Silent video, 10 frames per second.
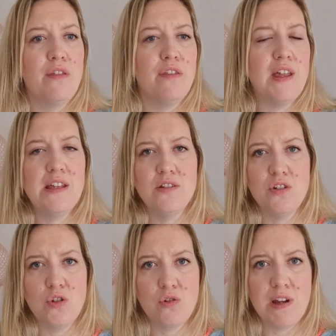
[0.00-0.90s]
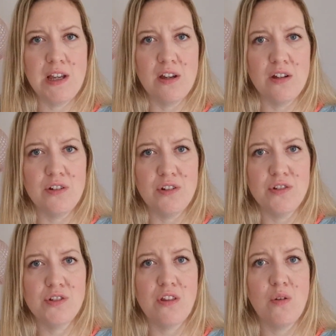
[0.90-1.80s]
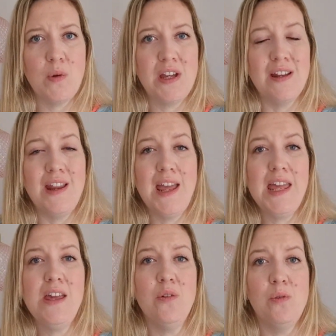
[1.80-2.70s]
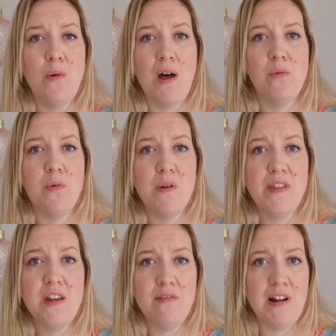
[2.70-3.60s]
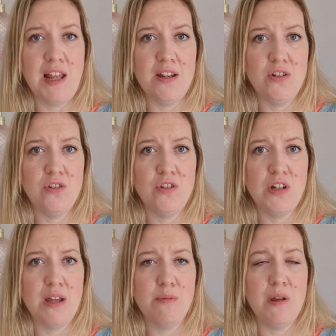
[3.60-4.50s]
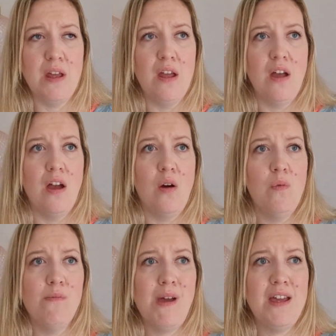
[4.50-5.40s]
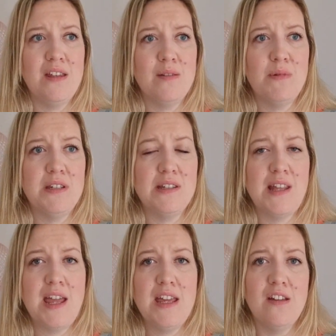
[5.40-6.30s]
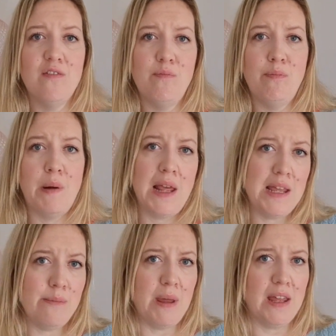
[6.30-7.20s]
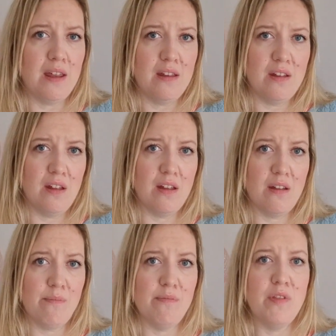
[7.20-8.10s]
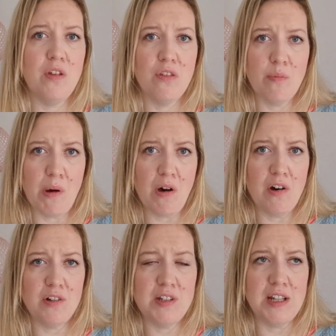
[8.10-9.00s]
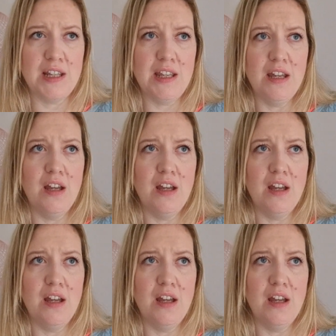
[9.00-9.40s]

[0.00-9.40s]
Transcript: things are triggered so that we can heal while we're within a relationship. We make the mistake of blaming the other party